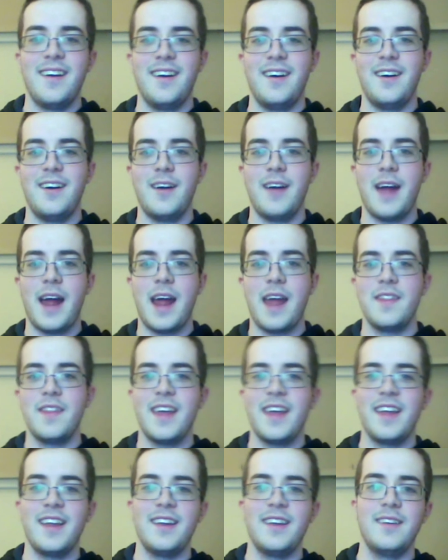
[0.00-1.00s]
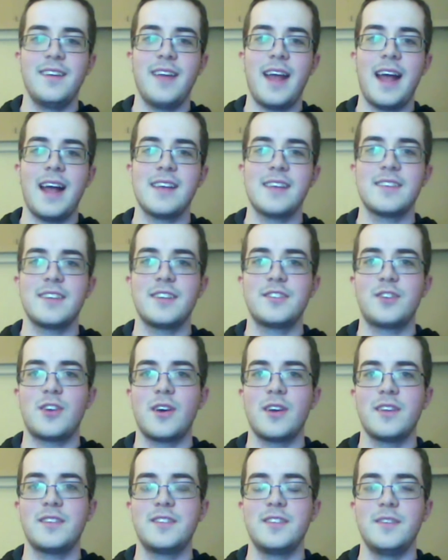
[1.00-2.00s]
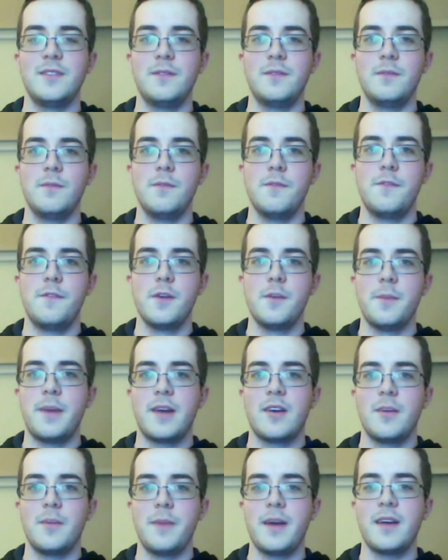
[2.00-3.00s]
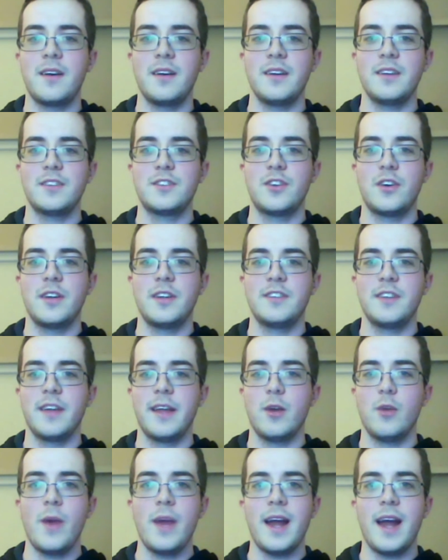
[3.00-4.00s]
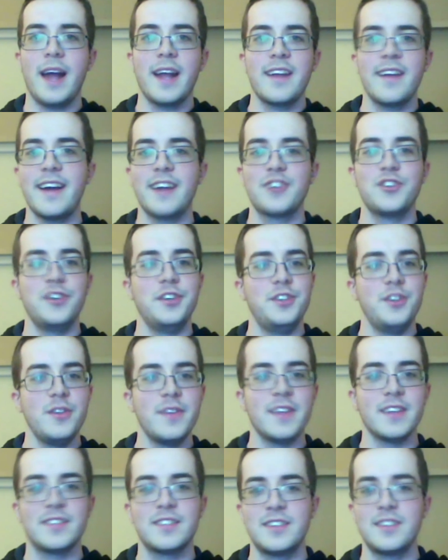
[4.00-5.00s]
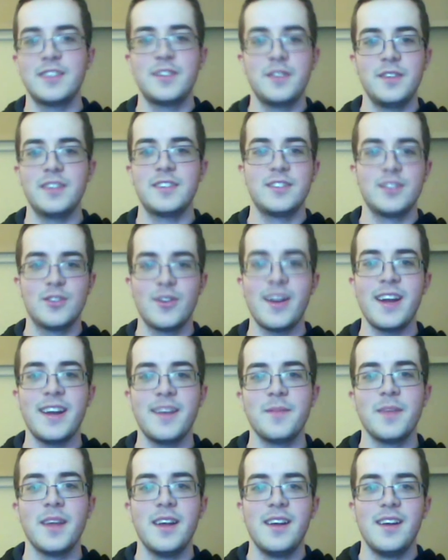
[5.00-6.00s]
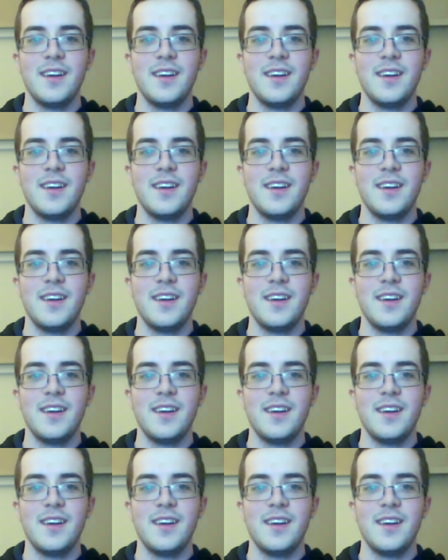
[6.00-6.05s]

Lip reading: And then as I started to feel better and better, it turned into like, wait, I can actually do this. This is great.